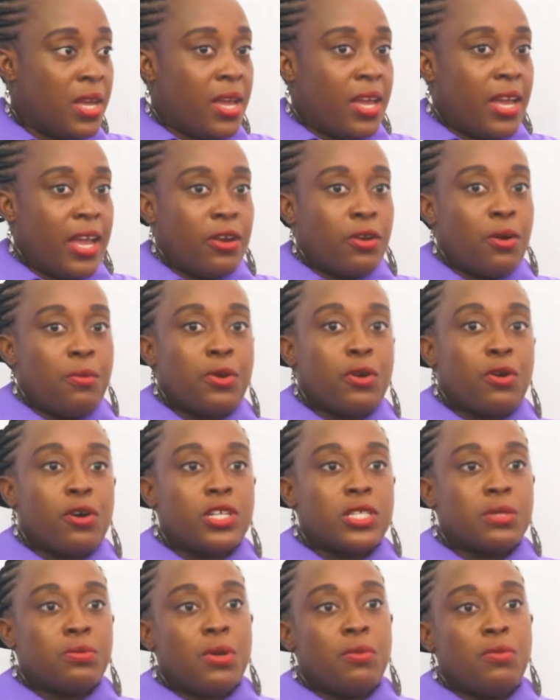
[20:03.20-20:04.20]
And not
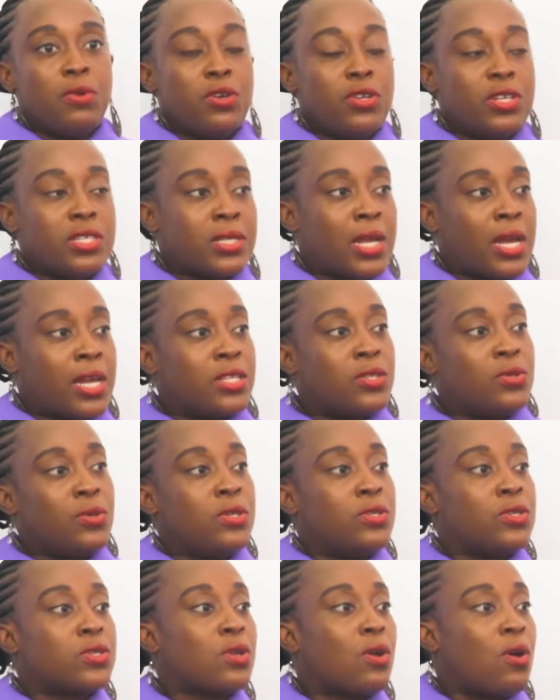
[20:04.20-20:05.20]
because maybe you decided to
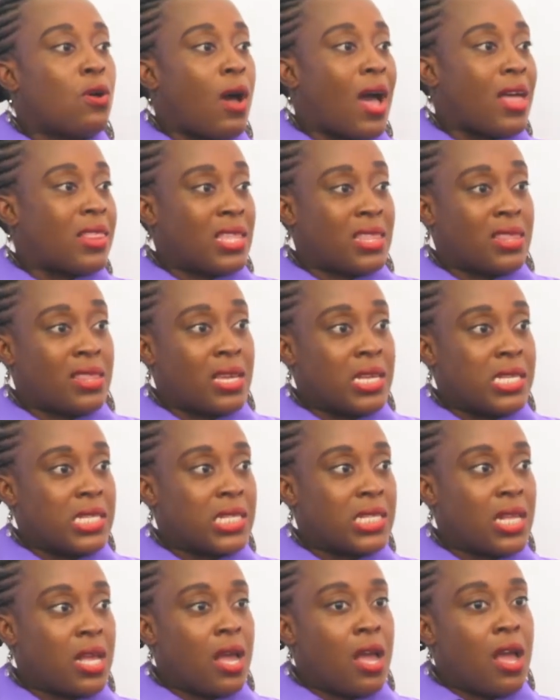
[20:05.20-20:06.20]
install other
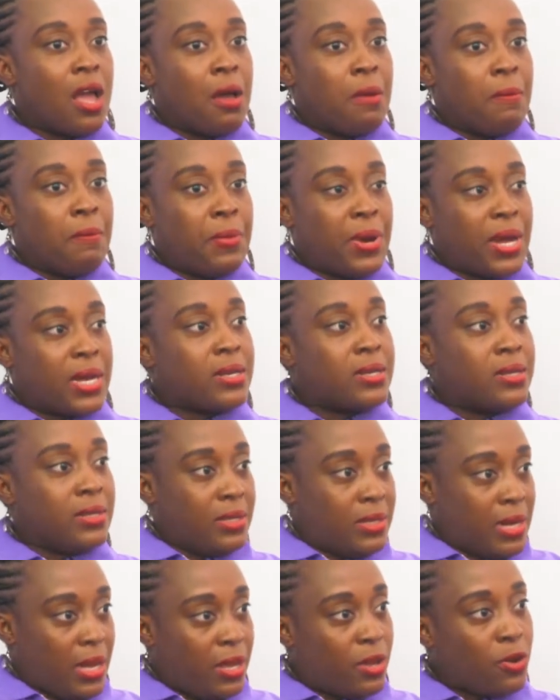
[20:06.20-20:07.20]
things,
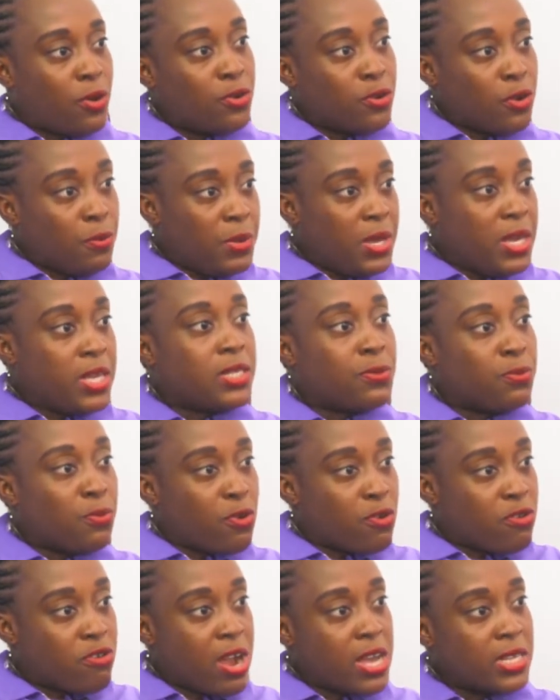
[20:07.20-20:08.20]
but the economy is
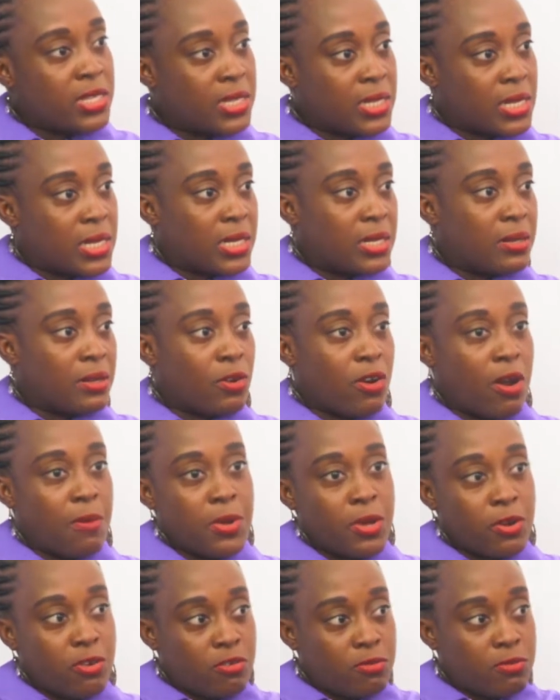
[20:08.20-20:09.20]
progressing.
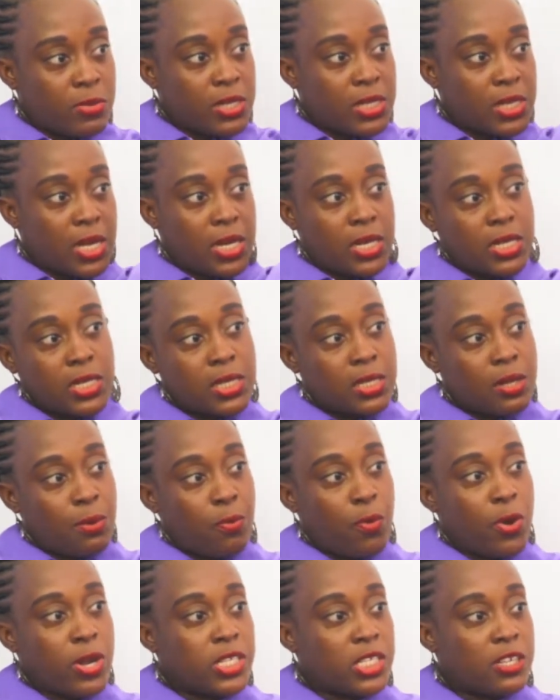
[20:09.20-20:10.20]
Kwame Nkrumah's hand is still
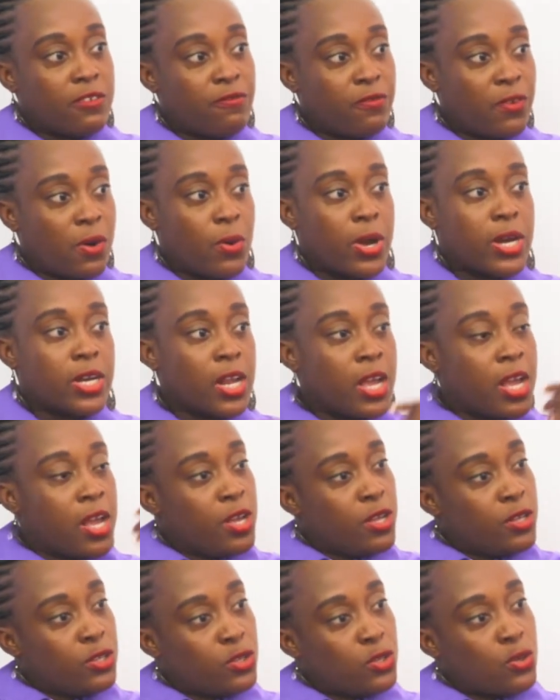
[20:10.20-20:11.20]
pointing forward.
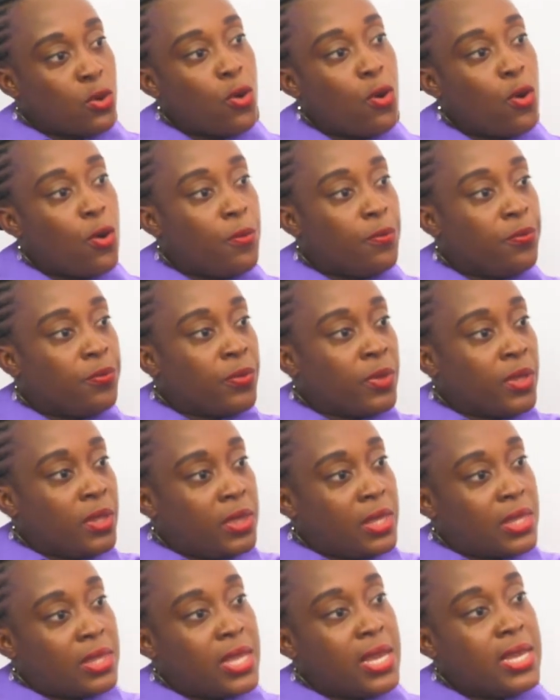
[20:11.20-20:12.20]
So
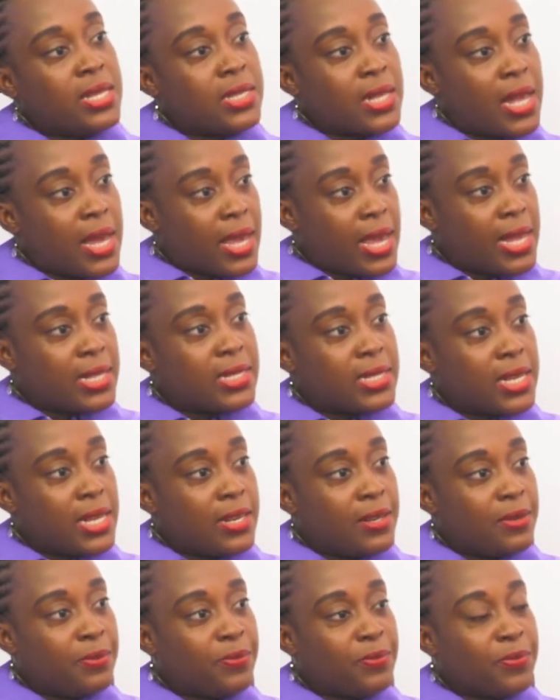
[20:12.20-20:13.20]
I disagree
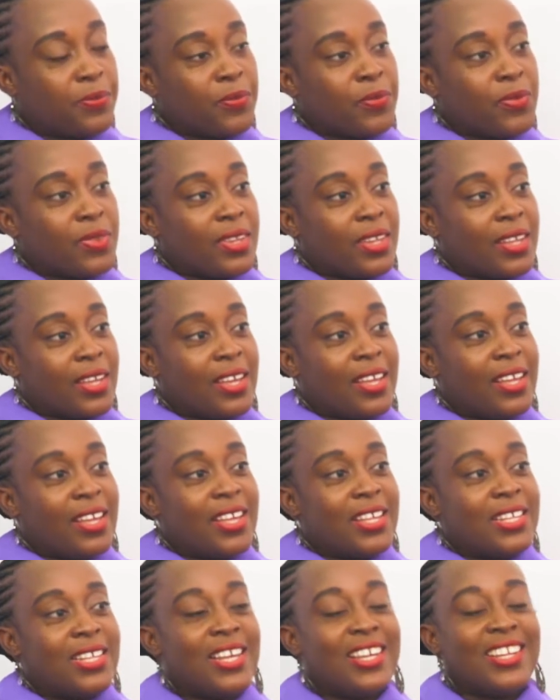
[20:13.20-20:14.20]
with you about that, but
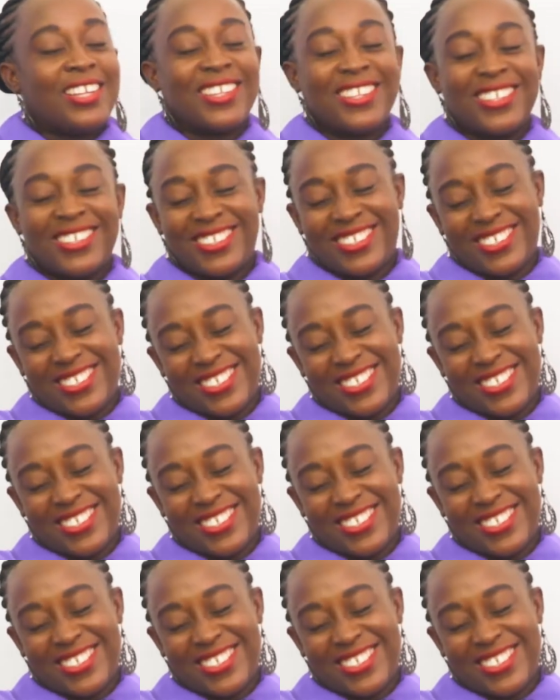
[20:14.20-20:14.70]
let's keep it going.